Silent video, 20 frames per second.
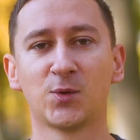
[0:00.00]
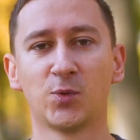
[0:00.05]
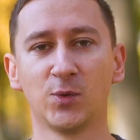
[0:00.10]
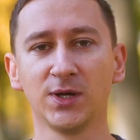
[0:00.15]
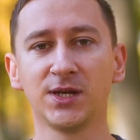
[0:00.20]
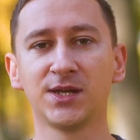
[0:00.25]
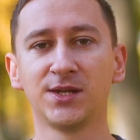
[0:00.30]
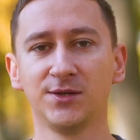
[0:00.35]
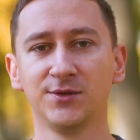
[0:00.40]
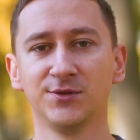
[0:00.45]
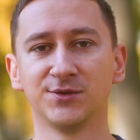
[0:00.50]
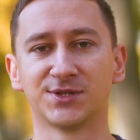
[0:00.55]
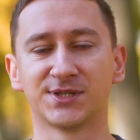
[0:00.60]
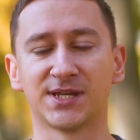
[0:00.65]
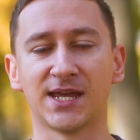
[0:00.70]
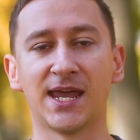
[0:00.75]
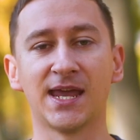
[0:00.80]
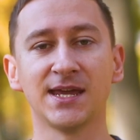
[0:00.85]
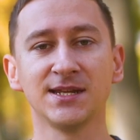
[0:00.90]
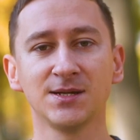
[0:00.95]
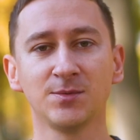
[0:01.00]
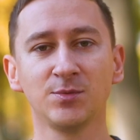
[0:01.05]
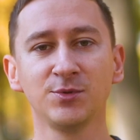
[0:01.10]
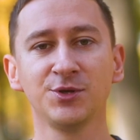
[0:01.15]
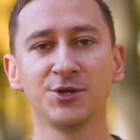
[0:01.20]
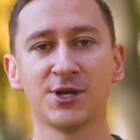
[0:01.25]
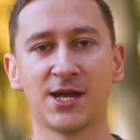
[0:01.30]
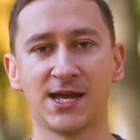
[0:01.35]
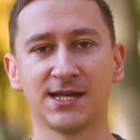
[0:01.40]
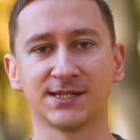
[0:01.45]
Quick news,
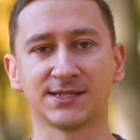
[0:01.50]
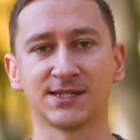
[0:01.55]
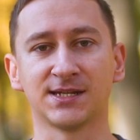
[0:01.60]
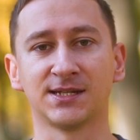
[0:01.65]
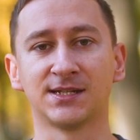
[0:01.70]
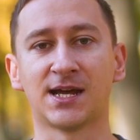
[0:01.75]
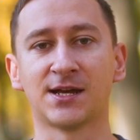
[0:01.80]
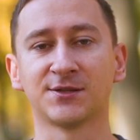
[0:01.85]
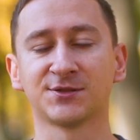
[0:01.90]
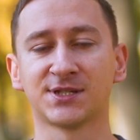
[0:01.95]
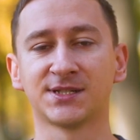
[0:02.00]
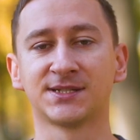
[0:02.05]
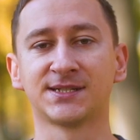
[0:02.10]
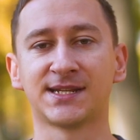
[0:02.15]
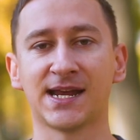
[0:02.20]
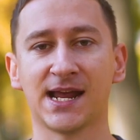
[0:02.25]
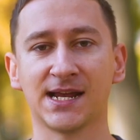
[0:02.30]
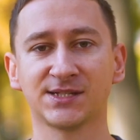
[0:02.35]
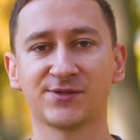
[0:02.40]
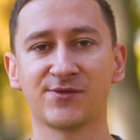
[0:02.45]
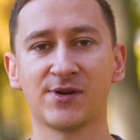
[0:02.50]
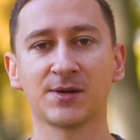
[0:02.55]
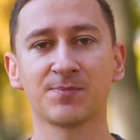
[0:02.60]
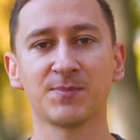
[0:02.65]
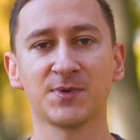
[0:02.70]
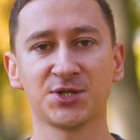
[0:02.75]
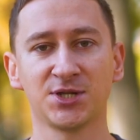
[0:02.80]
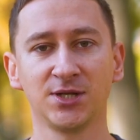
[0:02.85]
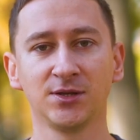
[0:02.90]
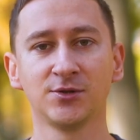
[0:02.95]
AWS announces Textract
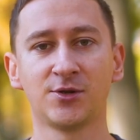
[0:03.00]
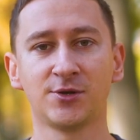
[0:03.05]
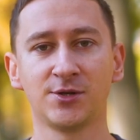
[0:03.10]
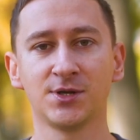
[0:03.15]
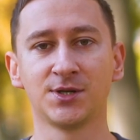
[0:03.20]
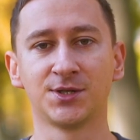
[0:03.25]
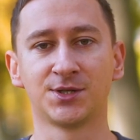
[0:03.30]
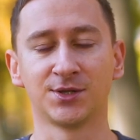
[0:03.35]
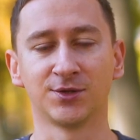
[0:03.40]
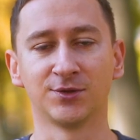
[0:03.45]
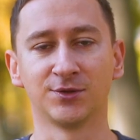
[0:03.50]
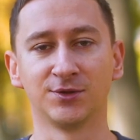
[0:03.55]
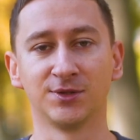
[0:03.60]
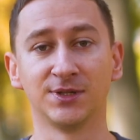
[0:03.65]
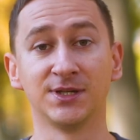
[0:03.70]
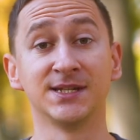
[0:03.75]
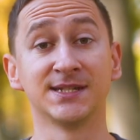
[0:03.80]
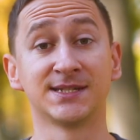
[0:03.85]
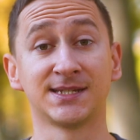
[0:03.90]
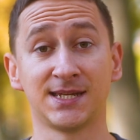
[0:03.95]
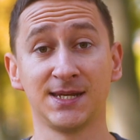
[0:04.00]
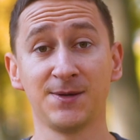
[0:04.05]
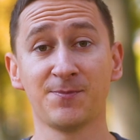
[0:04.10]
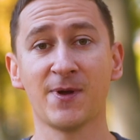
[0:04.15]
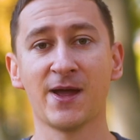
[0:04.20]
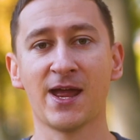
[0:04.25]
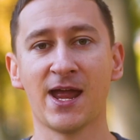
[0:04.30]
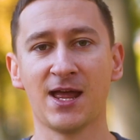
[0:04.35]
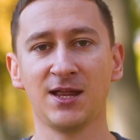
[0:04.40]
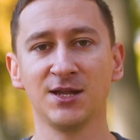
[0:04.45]
machine learning tool is
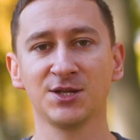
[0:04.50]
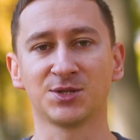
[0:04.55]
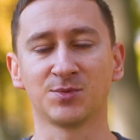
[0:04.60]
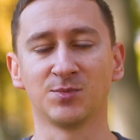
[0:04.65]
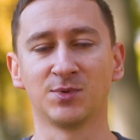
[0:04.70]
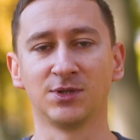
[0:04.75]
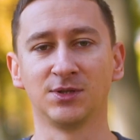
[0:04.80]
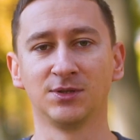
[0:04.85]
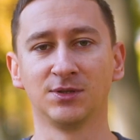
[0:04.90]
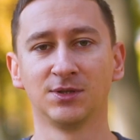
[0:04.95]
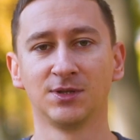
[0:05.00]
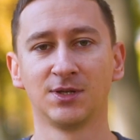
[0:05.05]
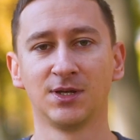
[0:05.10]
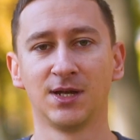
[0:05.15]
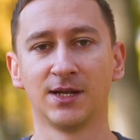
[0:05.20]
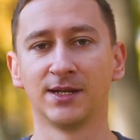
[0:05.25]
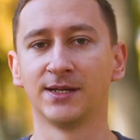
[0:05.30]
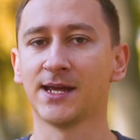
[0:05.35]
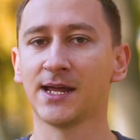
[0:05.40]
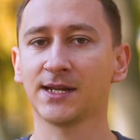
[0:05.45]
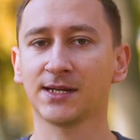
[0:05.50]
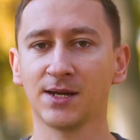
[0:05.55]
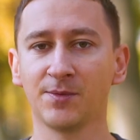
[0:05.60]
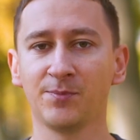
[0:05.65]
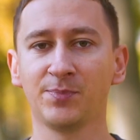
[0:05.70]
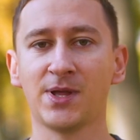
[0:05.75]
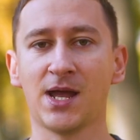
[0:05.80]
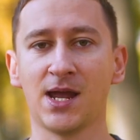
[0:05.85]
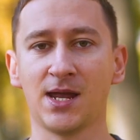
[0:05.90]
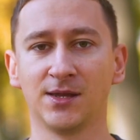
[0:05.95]
HIPAA eligible. Not
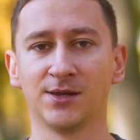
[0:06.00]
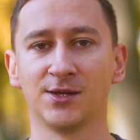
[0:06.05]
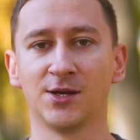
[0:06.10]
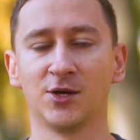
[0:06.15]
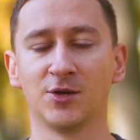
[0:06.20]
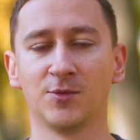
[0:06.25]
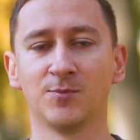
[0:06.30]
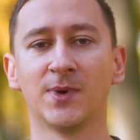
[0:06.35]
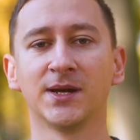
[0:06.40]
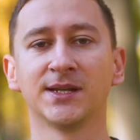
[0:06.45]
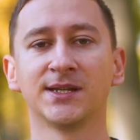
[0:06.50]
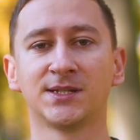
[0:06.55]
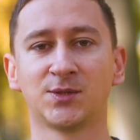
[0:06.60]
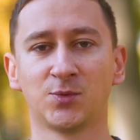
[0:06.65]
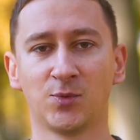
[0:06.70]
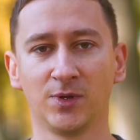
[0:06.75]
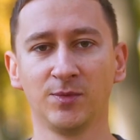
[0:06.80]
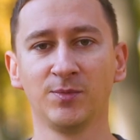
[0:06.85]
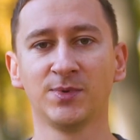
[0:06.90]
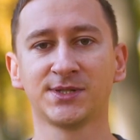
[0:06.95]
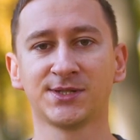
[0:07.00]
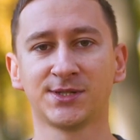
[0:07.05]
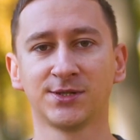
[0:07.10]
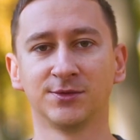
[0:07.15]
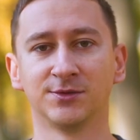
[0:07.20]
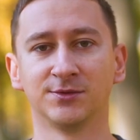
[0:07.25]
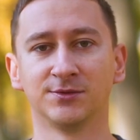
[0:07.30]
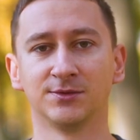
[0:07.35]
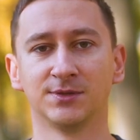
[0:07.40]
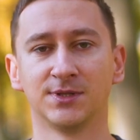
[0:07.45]
compliant though, but it will be
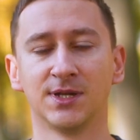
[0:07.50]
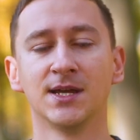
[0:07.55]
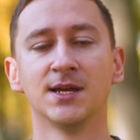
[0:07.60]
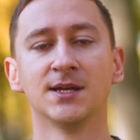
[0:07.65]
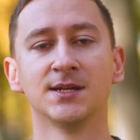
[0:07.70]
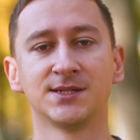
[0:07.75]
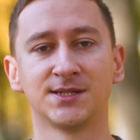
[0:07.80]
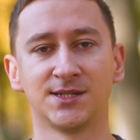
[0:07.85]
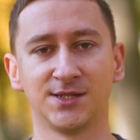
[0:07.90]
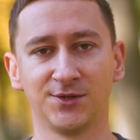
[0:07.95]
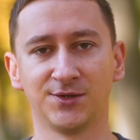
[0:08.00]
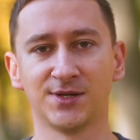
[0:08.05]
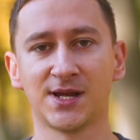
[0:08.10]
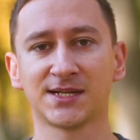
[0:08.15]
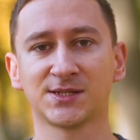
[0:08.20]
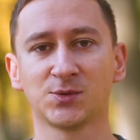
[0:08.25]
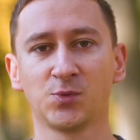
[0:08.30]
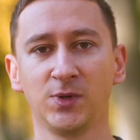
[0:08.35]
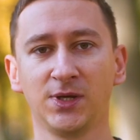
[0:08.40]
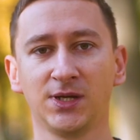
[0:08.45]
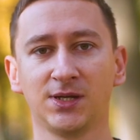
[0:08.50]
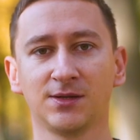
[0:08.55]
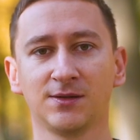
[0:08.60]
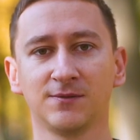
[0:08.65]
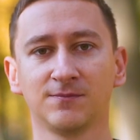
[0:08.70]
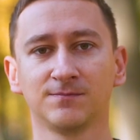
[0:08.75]
soon. See you next week.